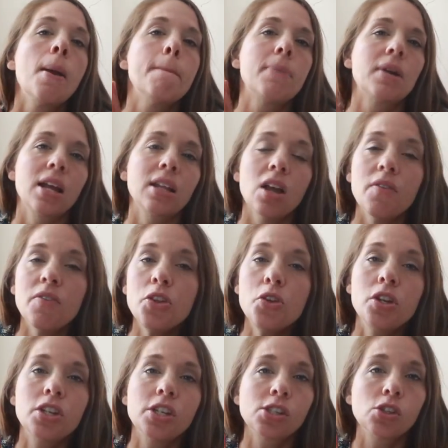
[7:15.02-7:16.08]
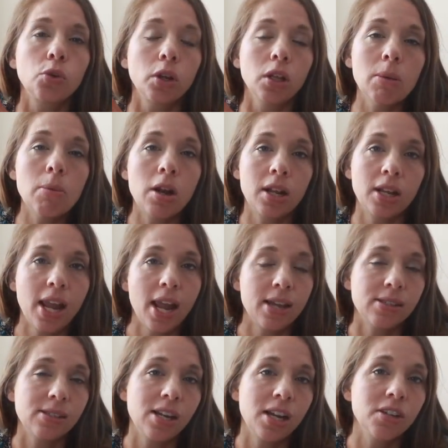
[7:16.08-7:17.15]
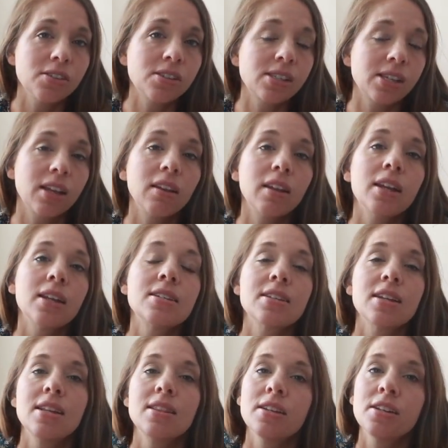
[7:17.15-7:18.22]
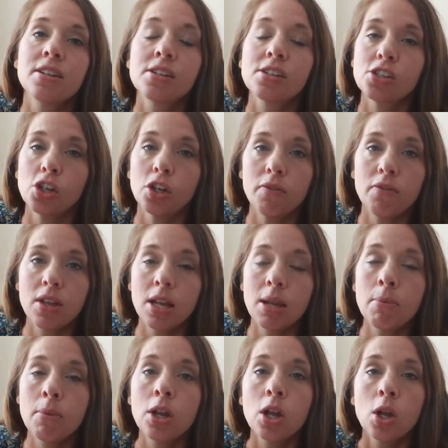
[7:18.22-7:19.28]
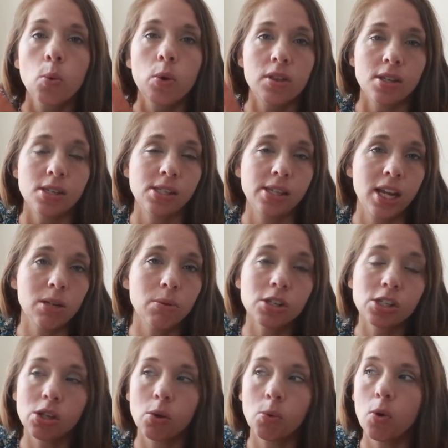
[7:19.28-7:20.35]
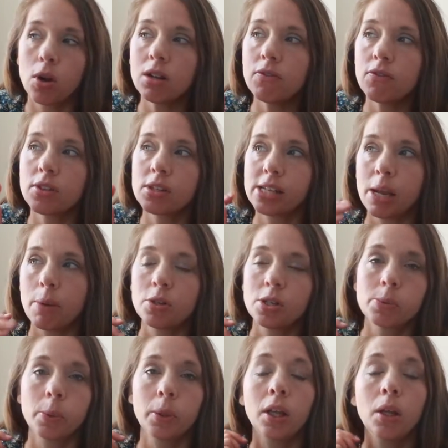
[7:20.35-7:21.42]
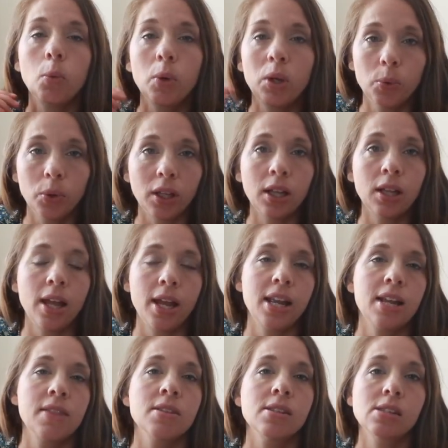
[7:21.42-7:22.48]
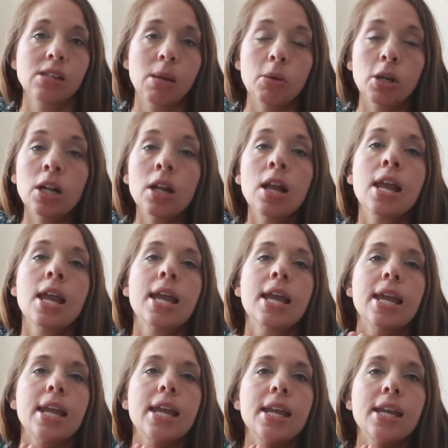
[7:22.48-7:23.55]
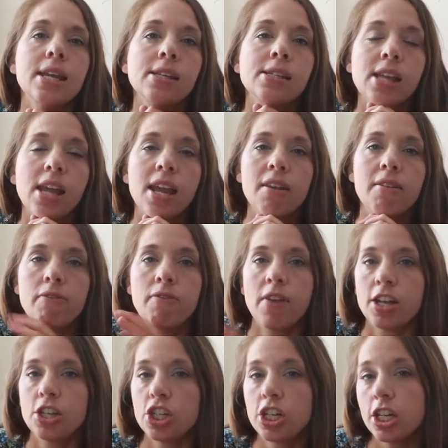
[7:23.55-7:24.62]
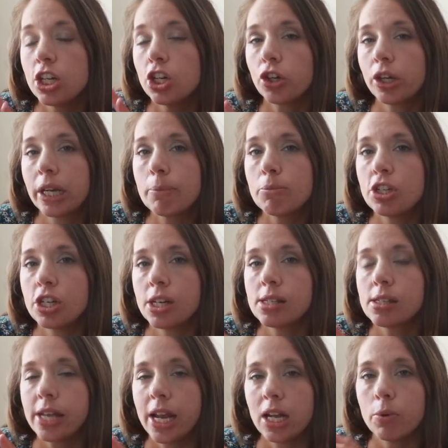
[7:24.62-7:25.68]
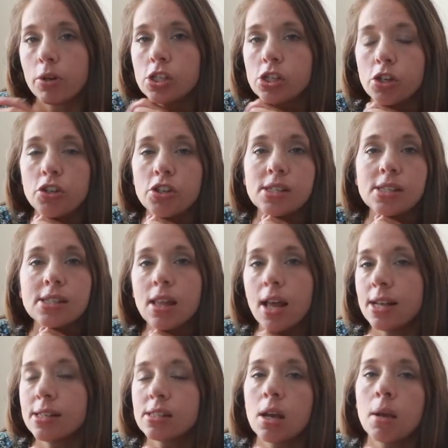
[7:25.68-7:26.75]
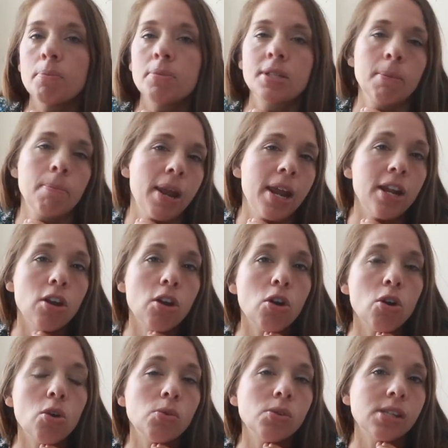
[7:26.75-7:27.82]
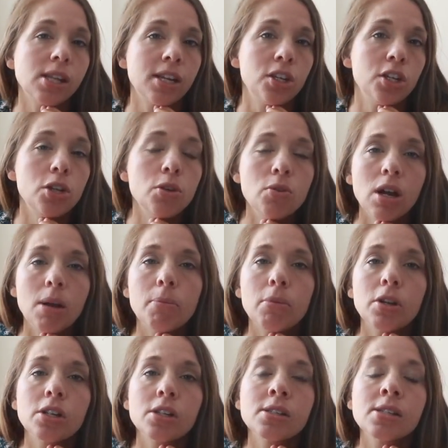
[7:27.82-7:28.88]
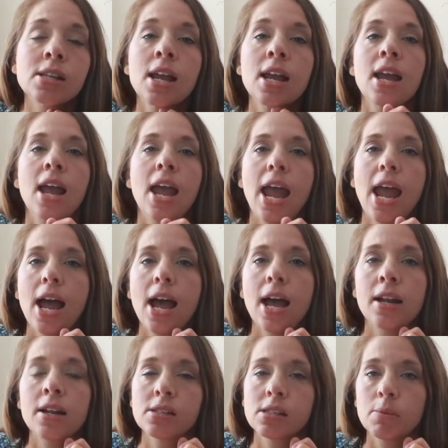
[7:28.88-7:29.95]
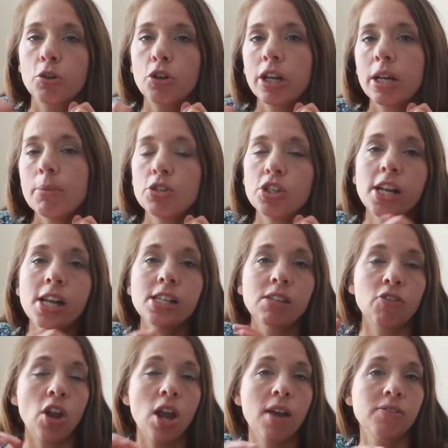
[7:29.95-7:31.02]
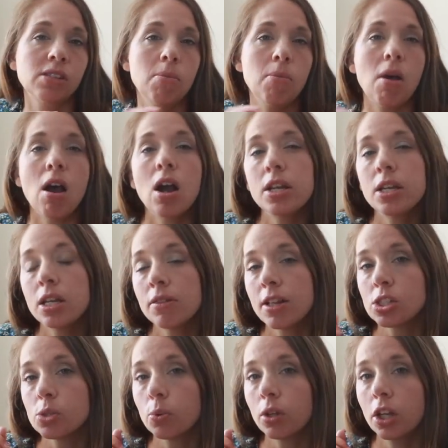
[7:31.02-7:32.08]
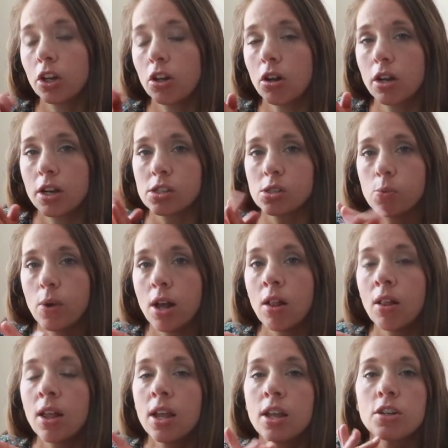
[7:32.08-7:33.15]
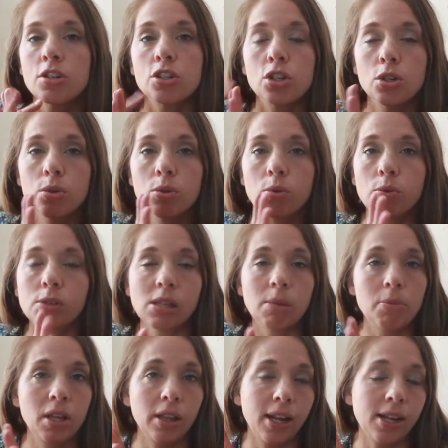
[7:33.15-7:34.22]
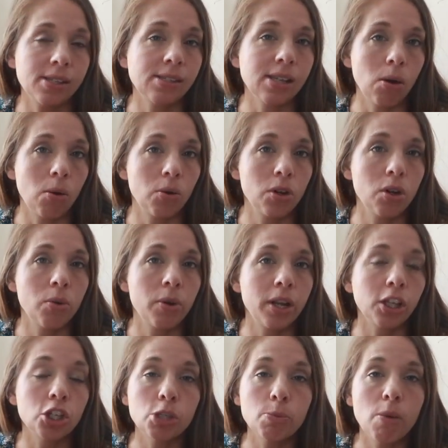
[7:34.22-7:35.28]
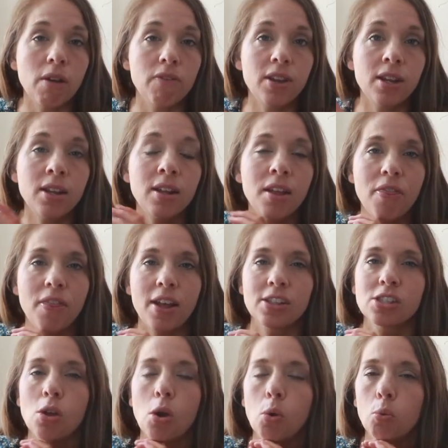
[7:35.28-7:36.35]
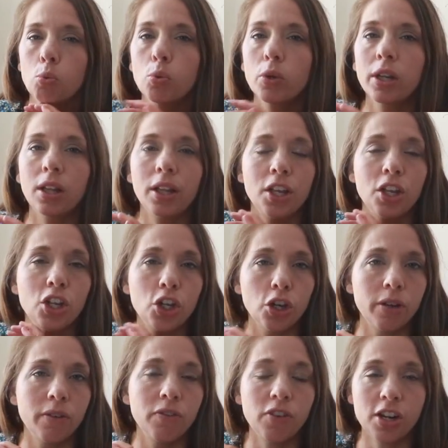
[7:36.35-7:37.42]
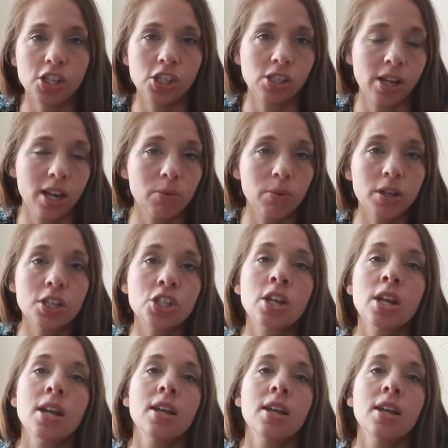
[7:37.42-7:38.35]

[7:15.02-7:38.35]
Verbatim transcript: But I love that you could just grill them on a cast iron skillet and then serve them with a sandwich. So one of the sandwiches we really like in the summer is a veggie cream cheese sandwich. So you just slice up tomatoes and cucumbers, add some cream cheese if you have some onion that's really good on it as well to something like a sourdough English muffin. That's a really good fresh sandwich.